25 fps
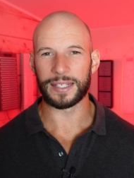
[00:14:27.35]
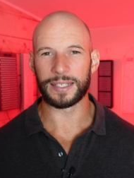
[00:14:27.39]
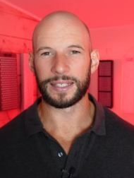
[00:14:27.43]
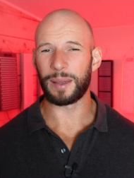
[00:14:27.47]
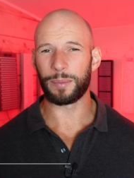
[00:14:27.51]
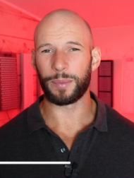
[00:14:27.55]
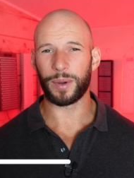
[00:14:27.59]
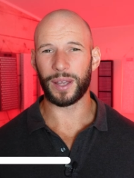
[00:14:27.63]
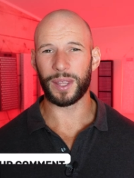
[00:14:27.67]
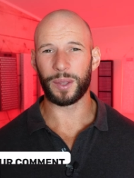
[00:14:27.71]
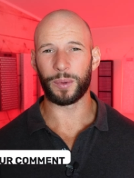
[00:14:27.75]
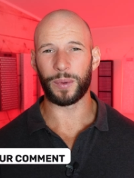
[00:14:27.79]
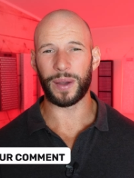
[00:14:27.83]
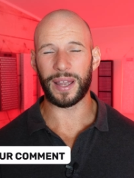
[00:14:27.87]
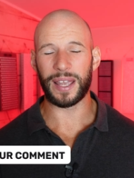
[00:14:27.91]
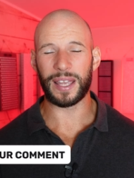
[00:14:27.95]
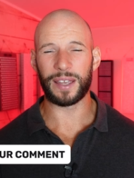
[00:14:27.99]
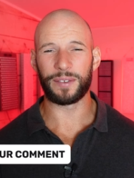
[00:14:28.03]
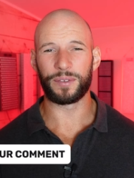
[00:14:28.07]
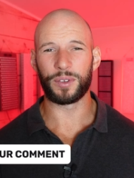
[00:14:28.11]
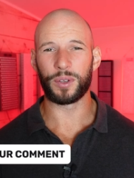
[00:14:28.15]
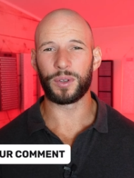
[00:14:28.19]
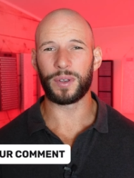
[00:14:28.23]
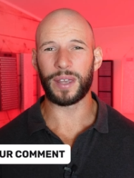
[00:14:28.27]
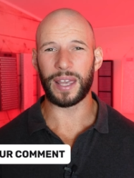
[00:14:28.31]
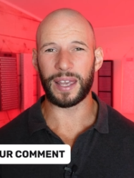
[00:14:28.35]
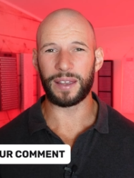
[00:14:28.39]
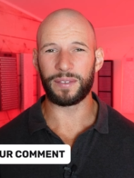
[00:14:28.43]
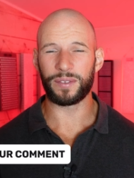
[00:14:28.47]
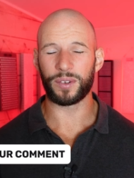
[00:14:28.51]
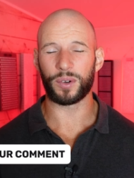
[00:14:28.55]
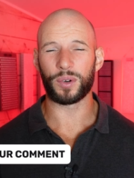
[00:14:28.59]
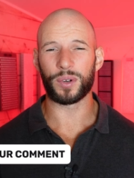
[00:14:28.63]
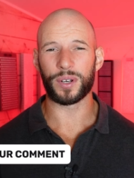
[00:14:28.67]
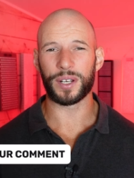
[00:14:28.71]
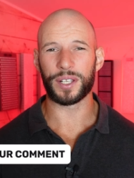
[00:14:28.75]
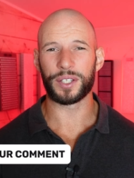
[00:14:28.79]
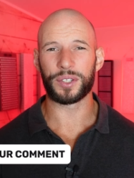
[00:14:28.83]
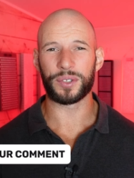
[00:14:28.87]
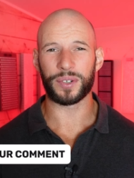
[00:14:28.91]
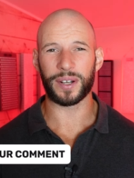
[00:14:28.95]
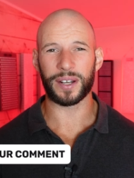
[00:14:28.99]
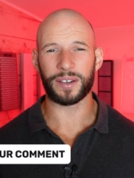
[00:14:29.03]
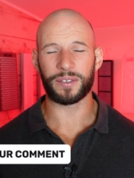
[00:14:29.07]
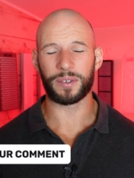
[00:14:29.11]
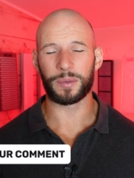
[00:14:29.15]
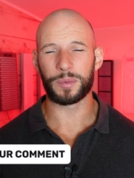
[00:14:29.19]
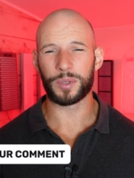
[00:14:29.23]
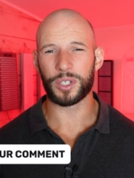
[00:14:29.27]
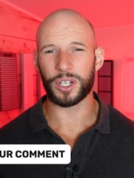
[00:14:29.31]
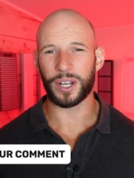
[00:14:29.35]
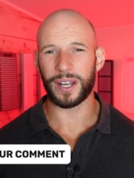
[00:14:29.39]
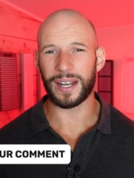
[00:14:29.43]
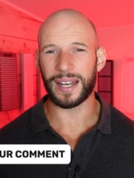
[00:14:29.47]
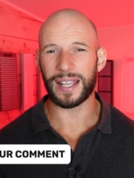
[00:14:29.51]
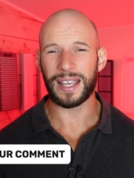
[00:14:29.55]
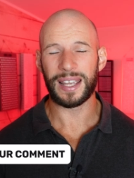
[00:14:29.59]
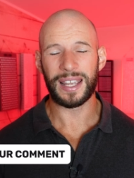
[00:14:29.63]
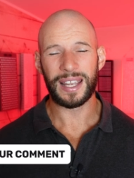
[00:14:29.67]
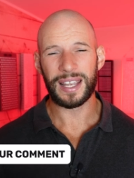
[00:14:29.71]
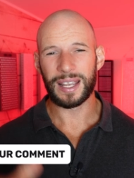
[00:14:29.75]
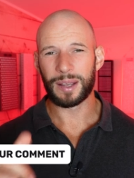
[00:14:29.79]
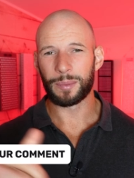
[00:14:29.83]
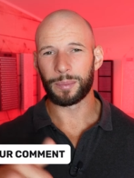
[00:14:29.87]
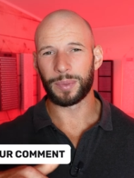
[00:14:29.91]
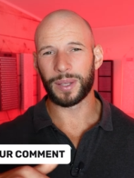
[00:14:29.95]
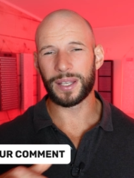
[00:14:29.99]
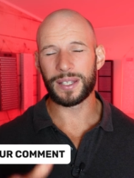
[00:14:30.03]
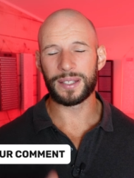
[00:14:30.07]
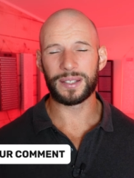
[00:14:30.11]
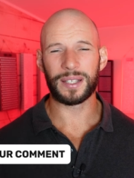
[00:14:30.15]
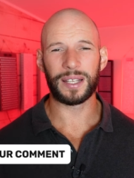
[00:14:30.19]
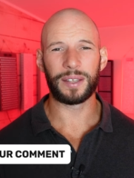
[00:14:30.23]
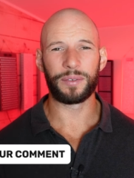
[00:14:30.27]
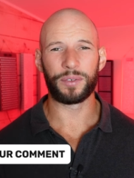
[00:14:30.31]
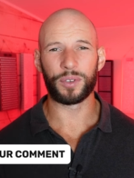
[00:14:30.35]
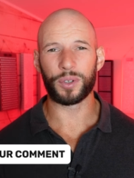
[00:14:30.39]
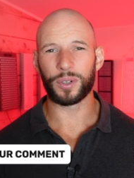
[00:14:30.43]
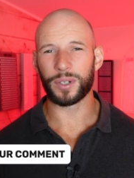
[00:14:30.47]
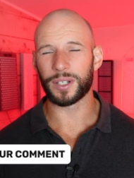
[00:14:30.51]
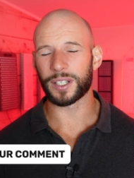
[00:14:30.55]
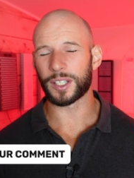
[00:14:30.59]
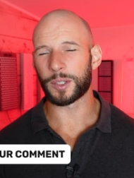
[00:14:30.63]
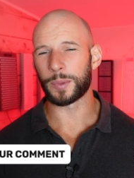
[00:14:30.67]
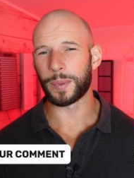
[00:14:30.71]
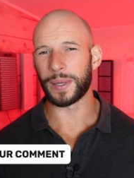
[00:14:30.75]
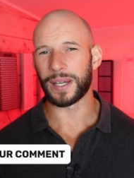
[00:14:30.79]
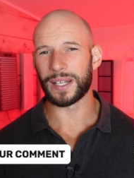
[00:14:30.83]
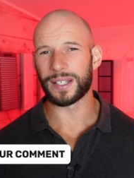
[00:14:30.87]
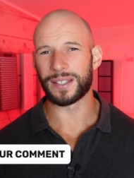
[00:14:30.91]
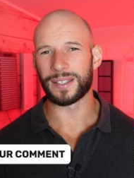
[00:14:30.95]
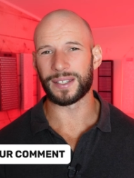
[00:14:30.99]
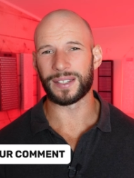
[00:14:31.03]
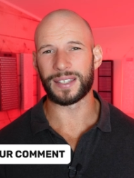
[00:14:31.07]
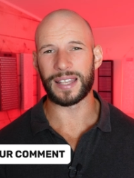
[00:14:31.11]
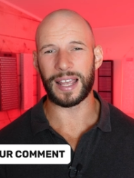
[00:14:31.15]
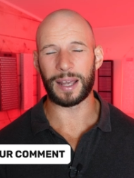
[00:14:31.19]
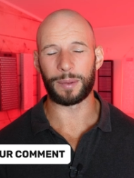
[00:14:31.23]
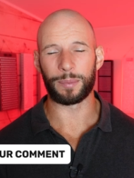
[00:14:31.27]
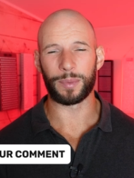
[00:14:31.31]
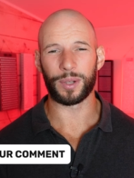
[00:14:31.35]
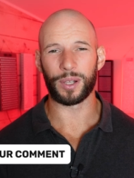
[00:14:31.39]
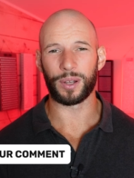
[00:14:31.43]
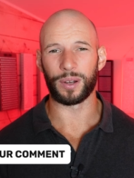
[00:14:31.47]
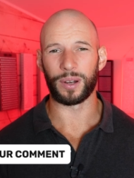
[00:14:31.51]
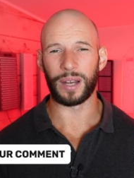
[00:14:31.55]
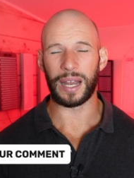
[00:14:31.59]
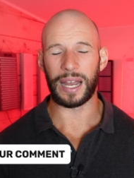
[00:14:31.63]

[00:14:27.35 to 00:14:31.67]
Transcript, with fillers: And by the way, if you have ordered direct from China, please leave your experiences down below.